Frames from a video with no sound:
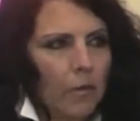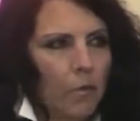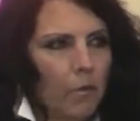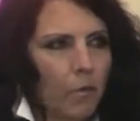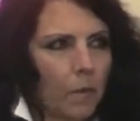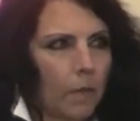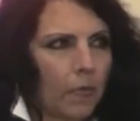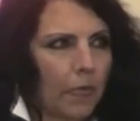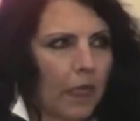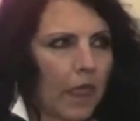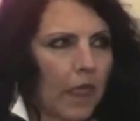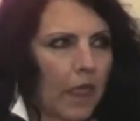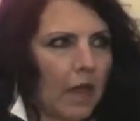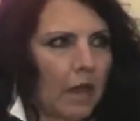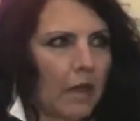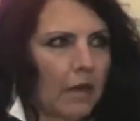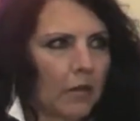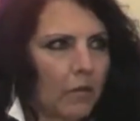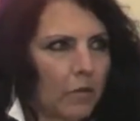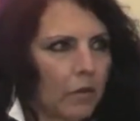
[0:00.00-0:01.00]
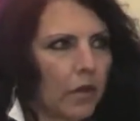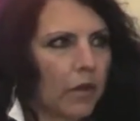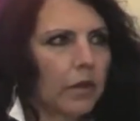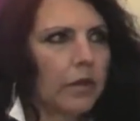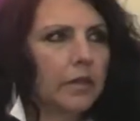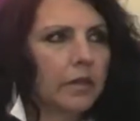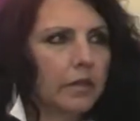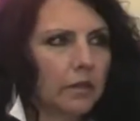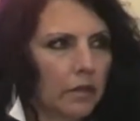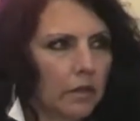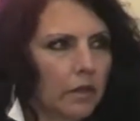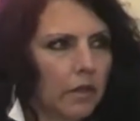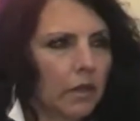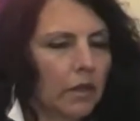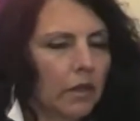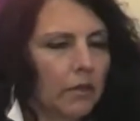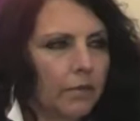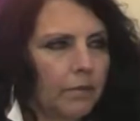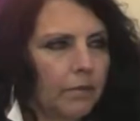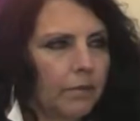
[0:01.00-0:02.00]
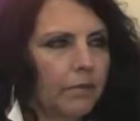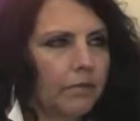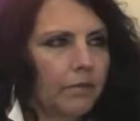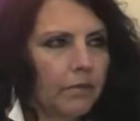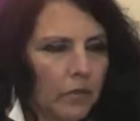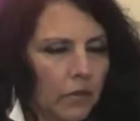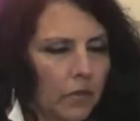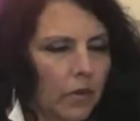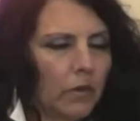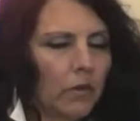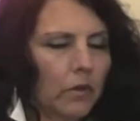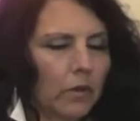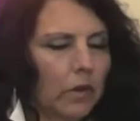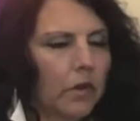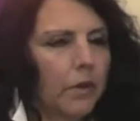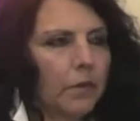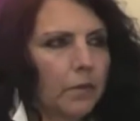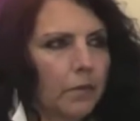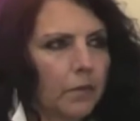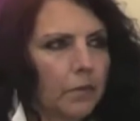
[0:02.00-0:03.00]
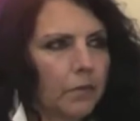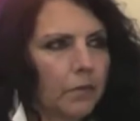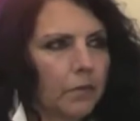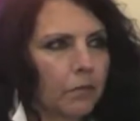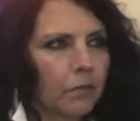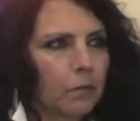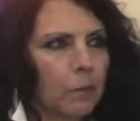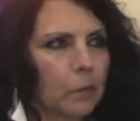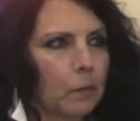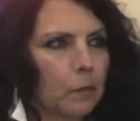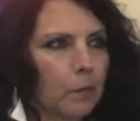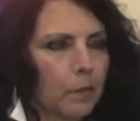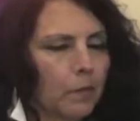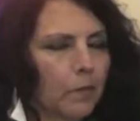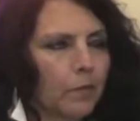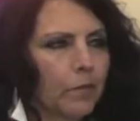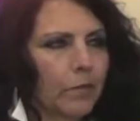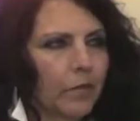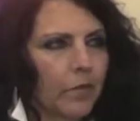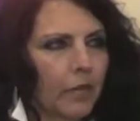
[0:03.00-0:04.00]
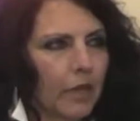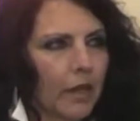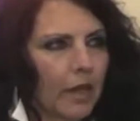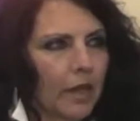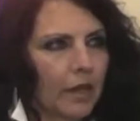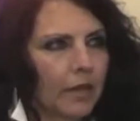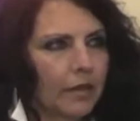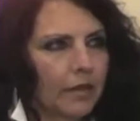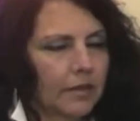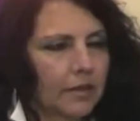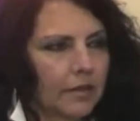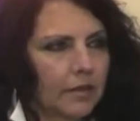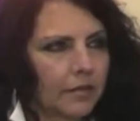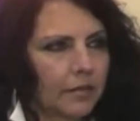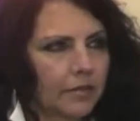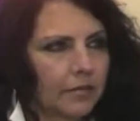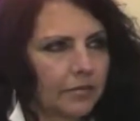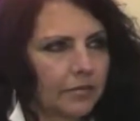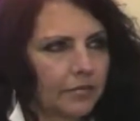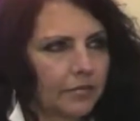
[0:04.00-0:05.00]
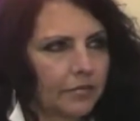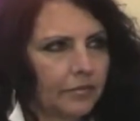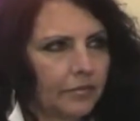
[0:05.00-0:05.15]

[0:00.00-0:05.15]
don't know any difference. Right. I couldn't okay. answer that. I remember I've got a truck, a